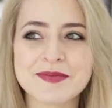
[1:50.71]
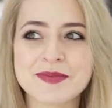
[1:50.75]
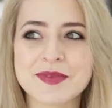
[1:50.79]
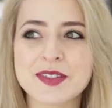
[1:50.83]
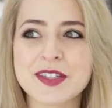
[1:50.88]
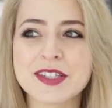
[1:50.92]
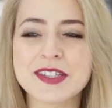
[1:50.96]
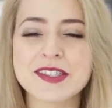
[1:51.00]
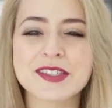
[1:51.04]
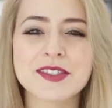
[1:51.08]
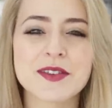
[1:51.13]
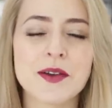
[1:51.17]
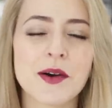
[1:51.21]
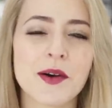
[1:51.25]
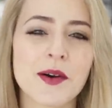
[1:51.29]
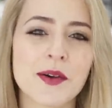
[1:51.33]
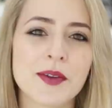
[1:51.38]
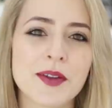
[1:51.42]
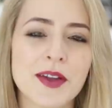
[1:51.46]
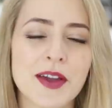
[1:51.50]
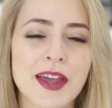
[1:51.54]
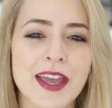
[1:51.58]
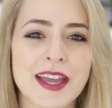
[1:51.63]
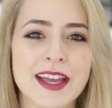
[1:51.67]
just
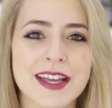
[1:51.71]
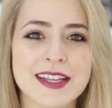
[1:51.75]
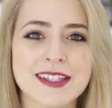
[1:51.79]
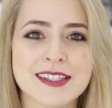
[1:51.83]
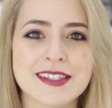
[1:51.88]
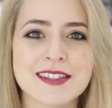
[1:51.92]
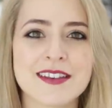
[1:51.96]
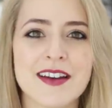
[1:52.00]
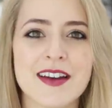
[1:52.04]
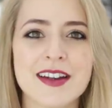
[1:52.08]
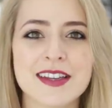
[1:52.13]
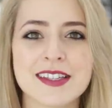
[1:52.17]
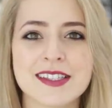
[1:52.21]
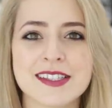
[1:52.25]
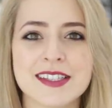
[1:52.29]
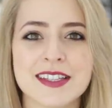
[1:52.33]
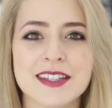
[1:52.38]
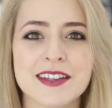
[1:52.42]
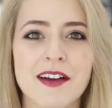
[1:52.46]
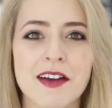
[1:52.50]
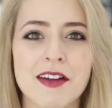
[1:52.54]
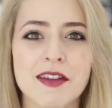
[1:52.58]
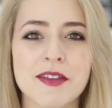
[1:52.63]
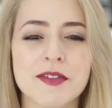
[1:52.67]
not looking as nice
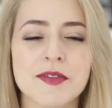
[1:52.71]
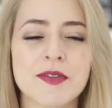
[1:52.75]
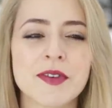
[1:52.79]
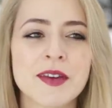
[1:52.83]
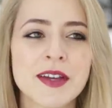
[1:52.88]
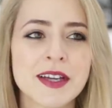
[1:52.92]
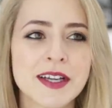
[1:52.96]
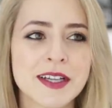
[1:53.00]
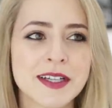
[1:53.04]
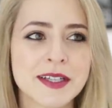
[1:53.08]
and kind of